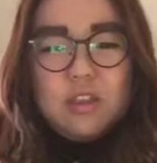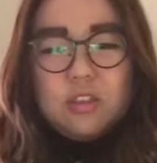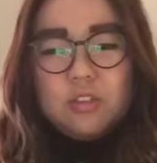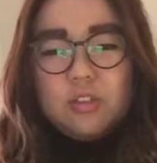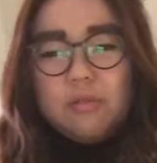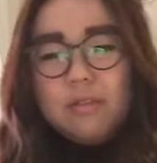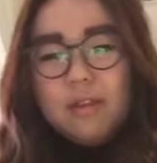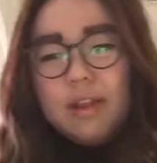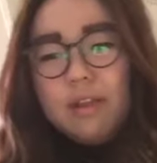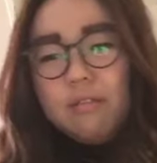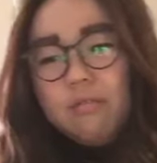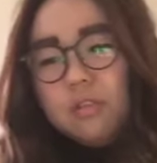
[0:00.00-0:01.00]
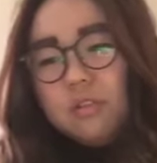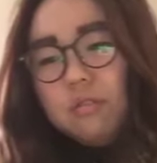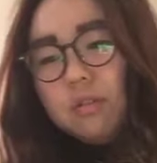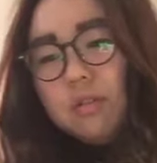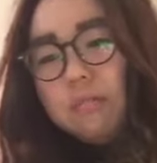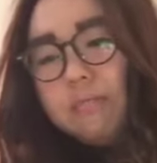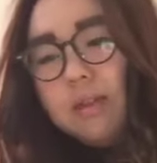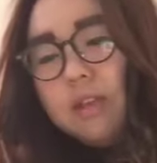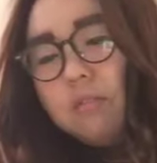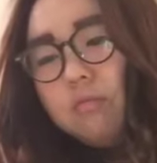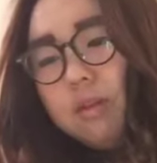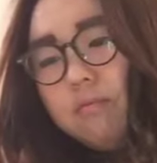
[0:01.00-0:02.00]
So now you're gonna
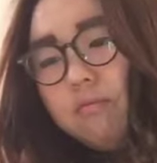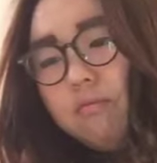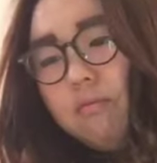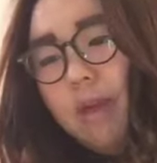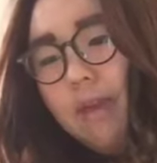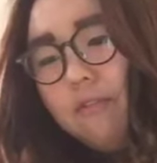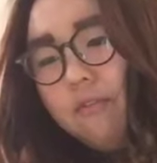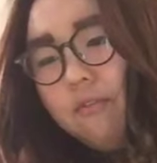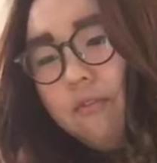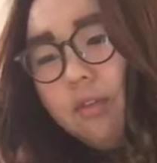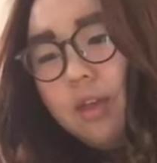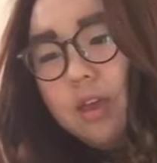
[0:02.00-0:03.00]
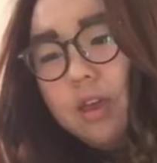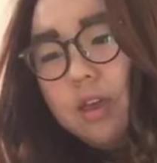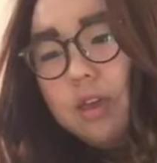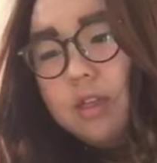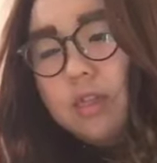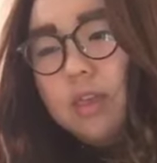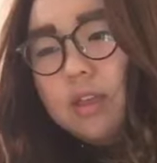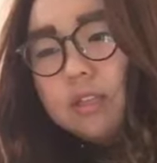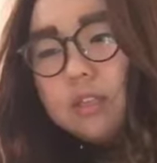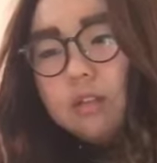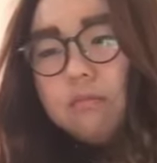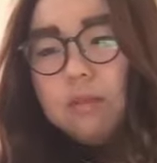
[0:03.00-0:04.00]
microwave with. This
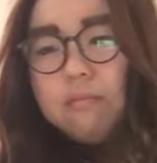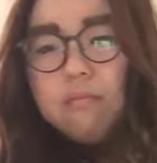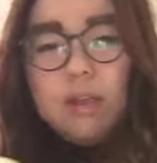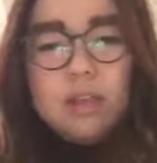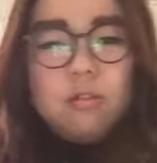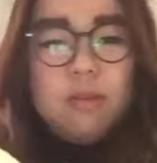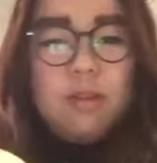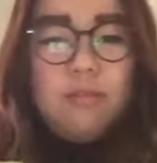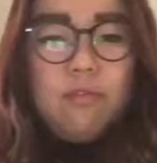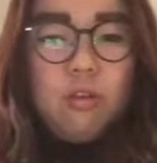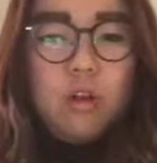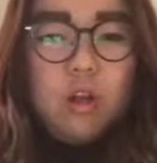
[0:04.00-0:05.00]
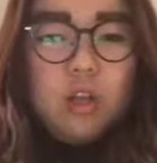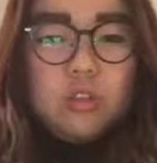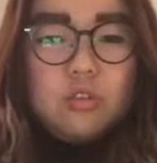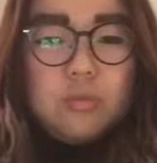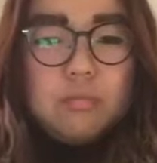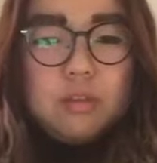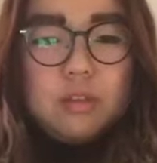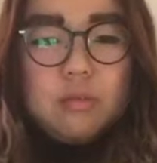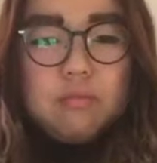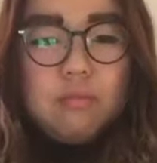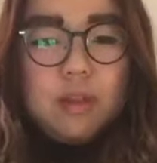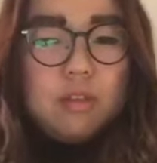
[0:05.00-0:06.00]
gonna be microwave for
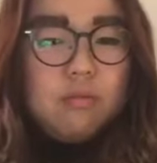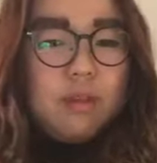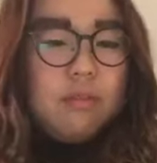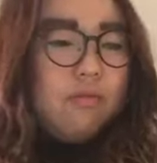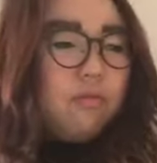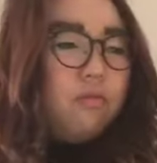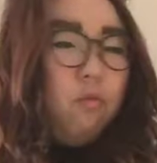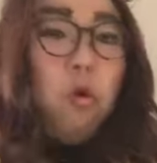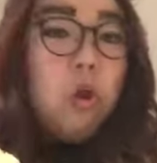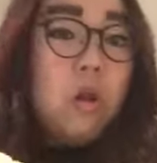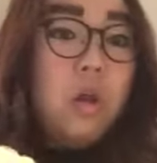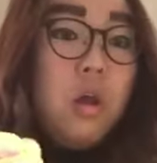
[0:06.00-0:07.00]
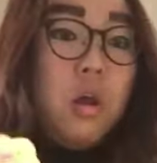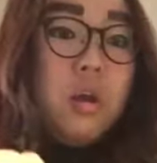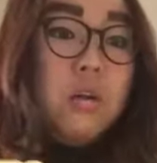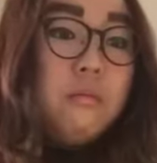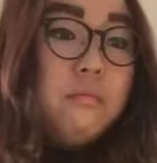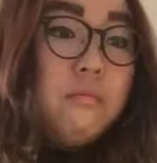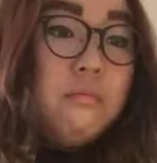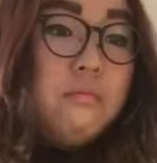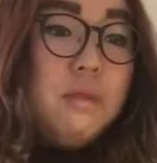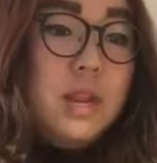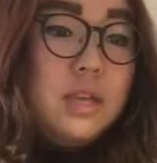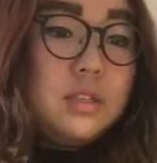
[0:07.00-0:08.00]
100% microwave
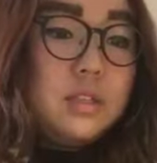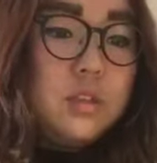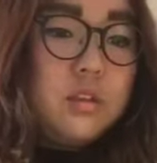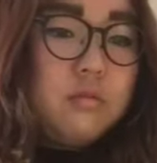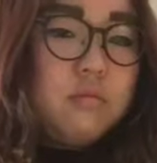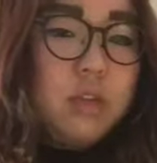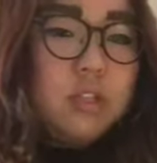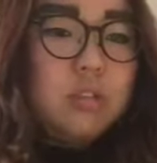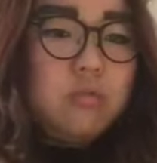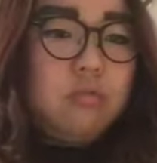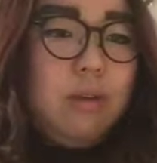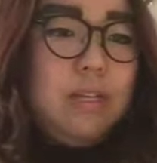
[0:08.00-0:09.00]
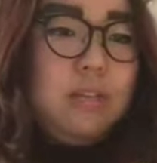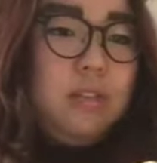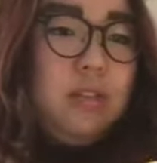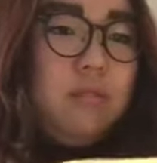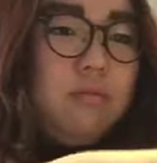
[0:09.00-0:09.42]
minute. That's crazy.